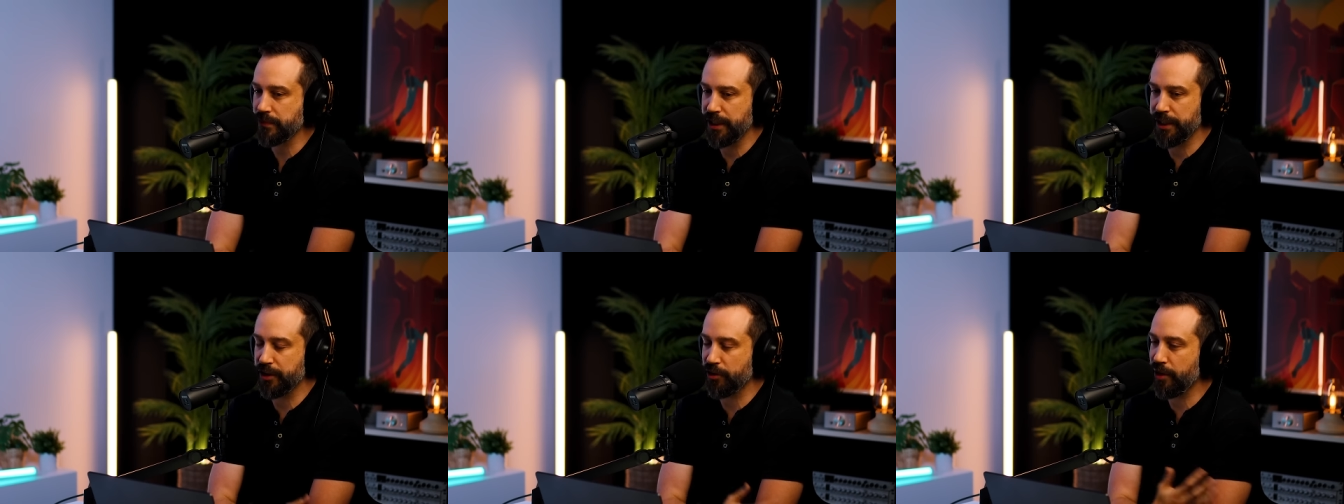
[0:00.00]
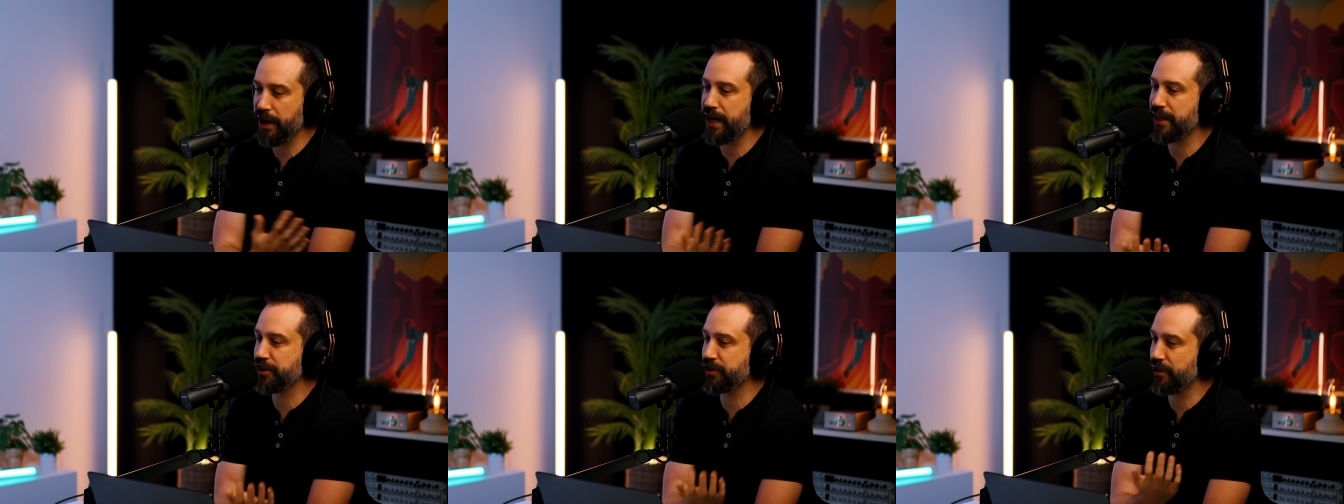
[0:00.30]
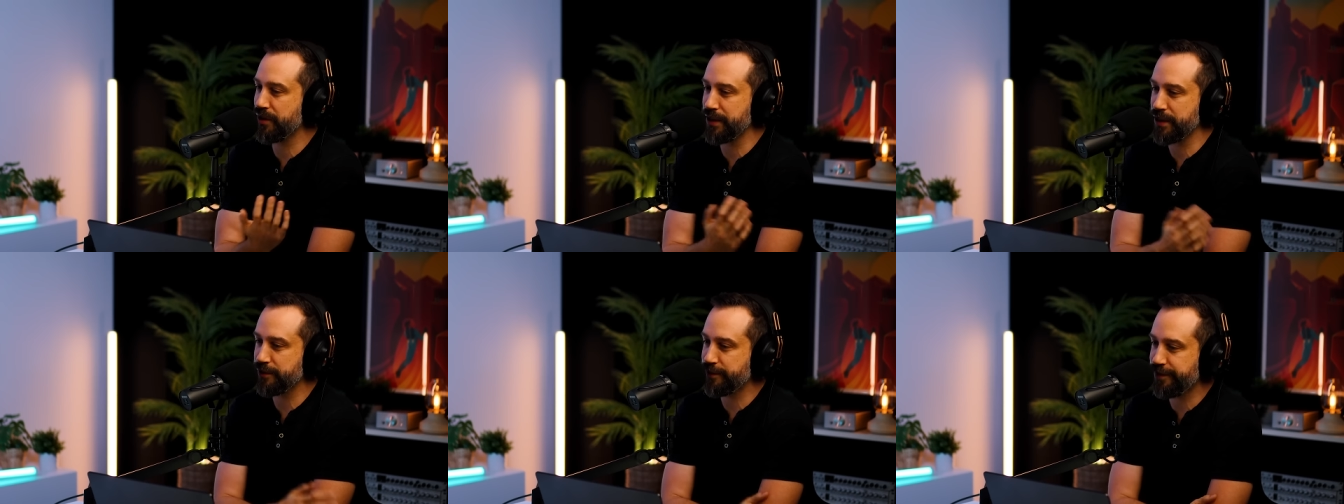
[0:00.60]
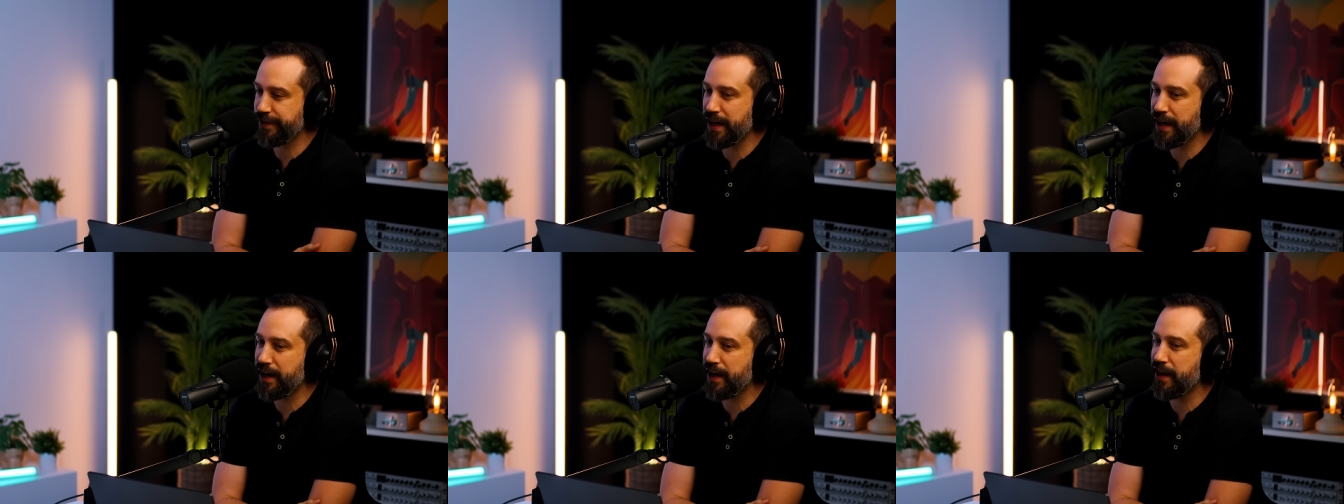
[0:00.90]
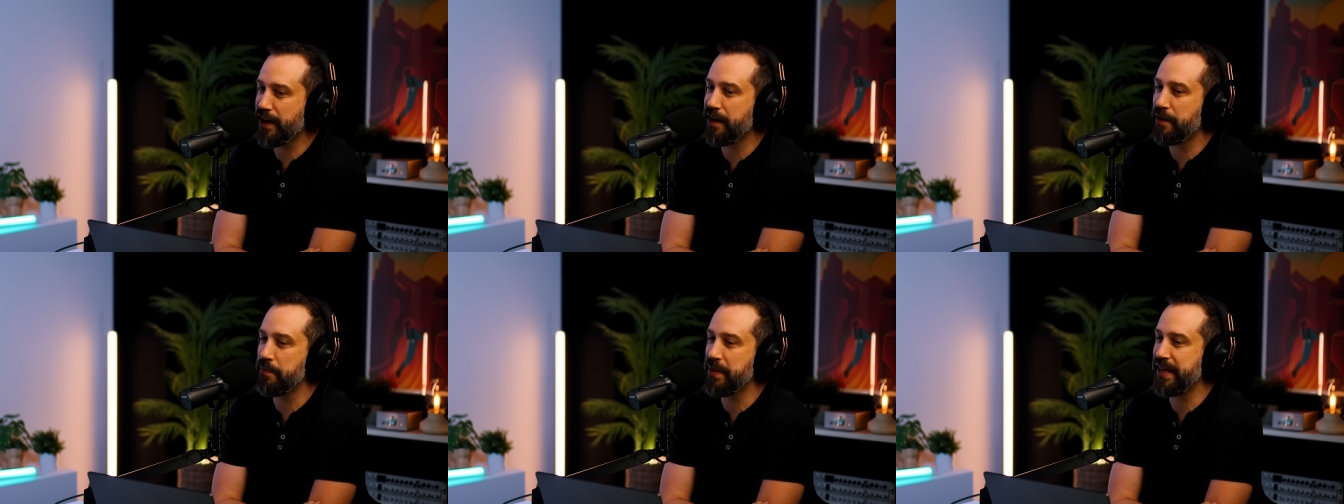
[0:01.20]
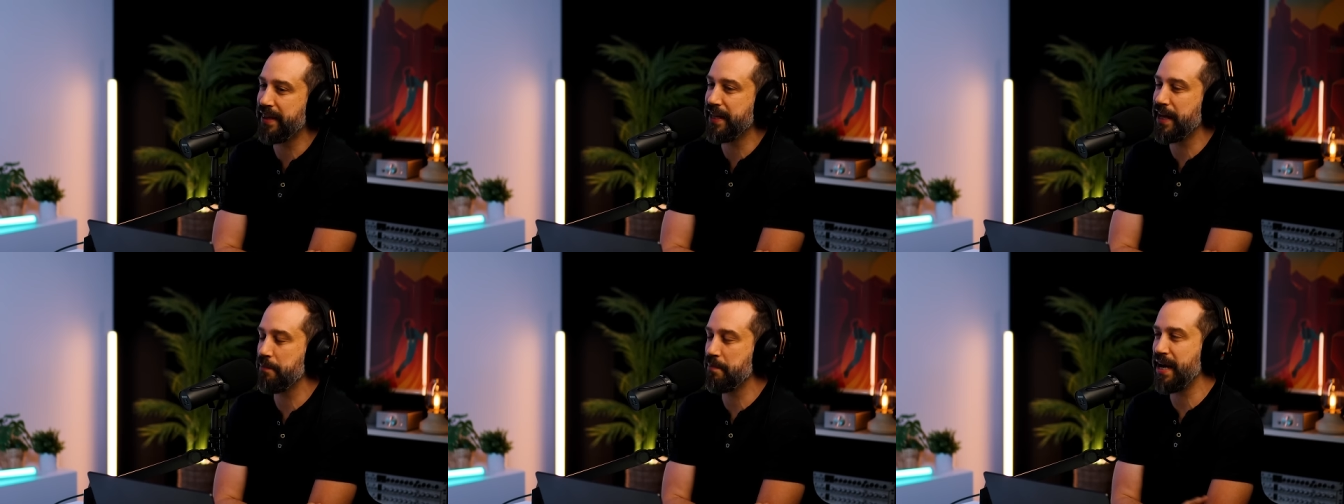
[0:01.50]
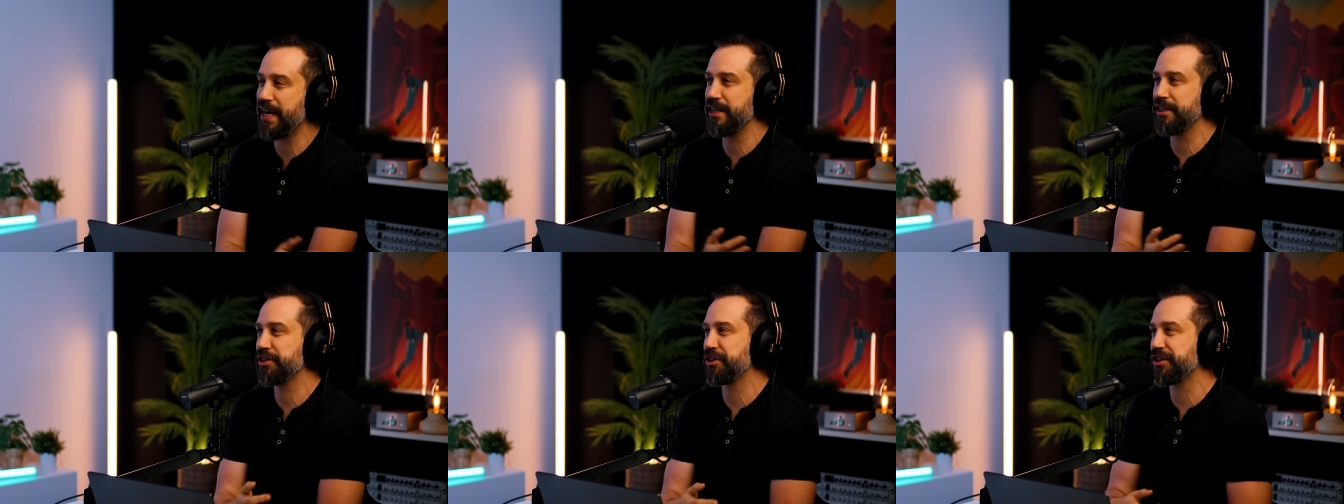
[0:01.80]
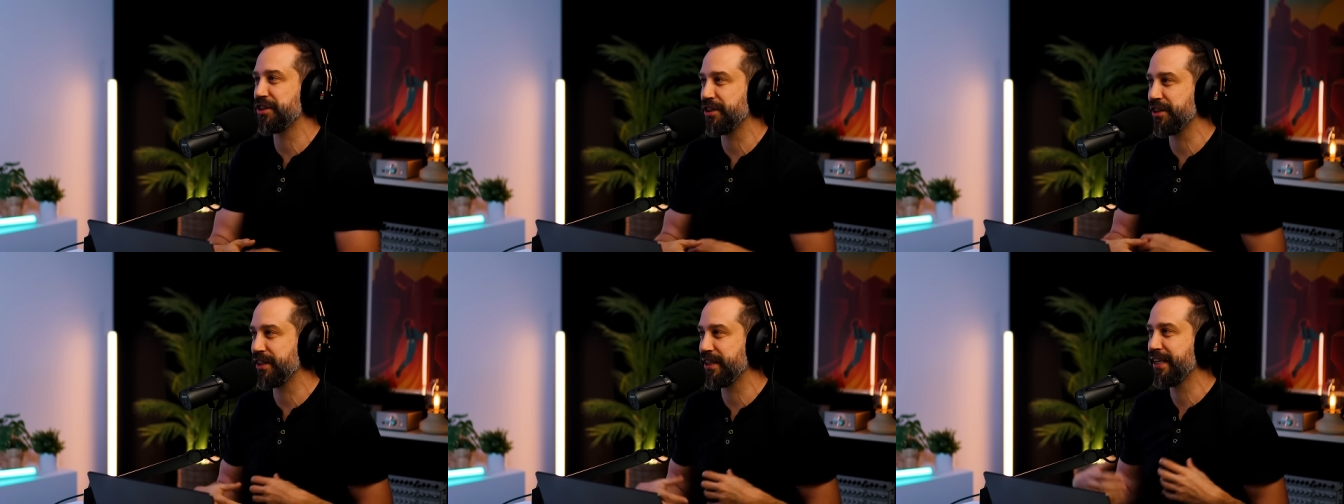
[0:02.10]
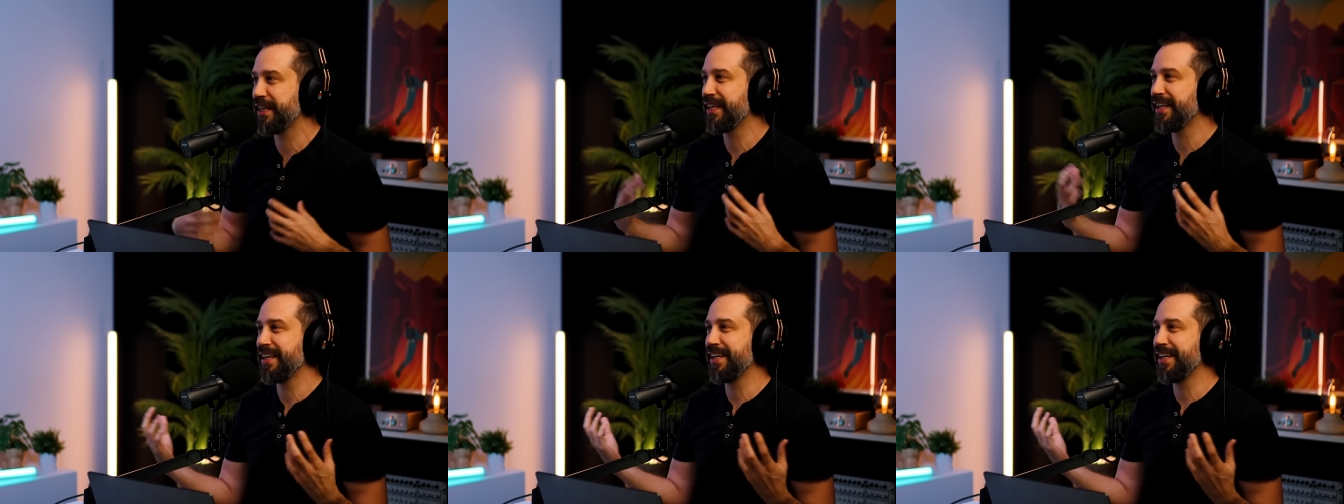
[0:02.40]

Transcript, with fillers: it crashed on this farm and they managed to